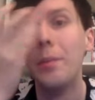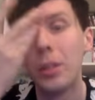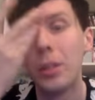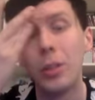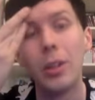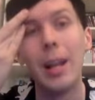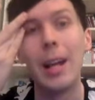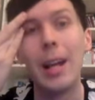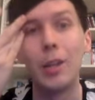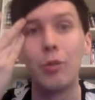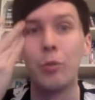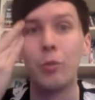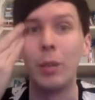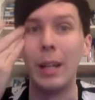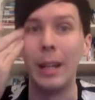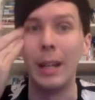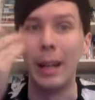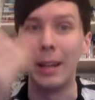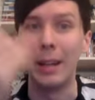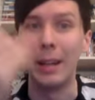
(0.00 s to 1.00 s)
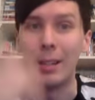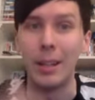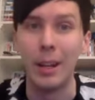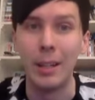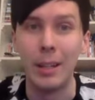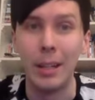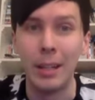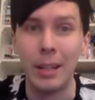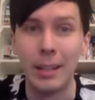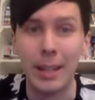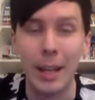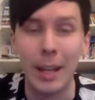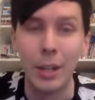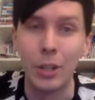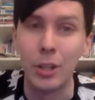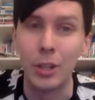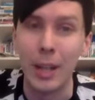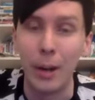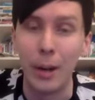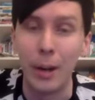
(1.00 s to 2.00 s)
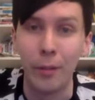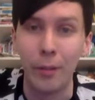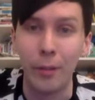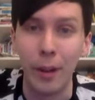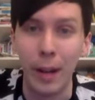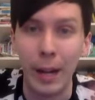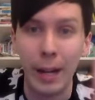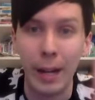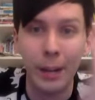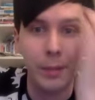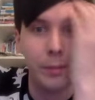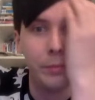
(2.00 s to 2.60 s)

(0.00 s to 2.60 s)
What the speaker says: So that's really exciting / terrifying.